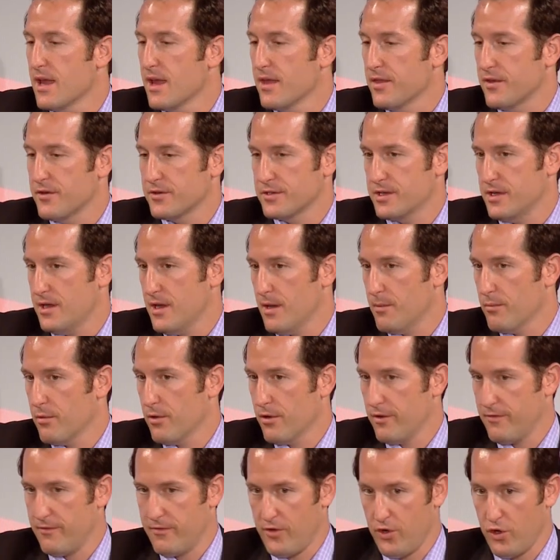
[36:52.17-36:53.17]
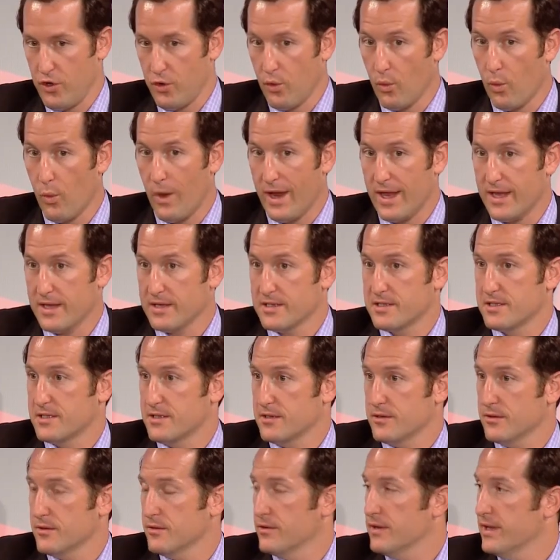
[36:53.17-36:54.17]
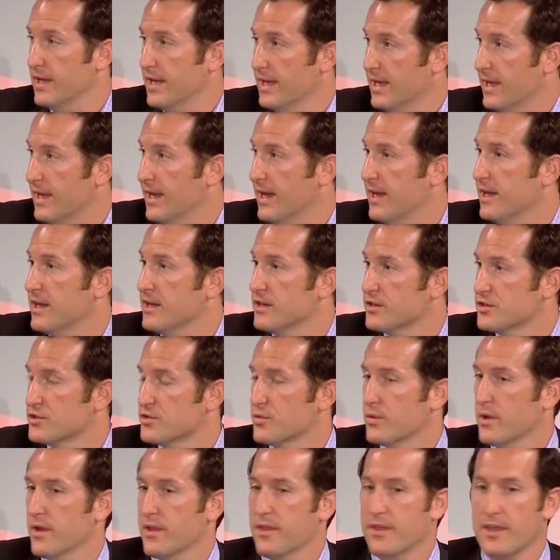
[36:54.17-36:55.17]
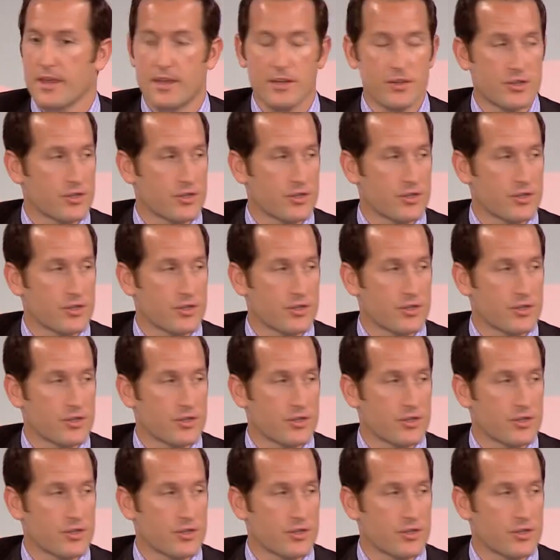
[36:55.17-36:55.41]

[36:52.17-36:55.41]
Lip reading: there's a number of new ways to engage with a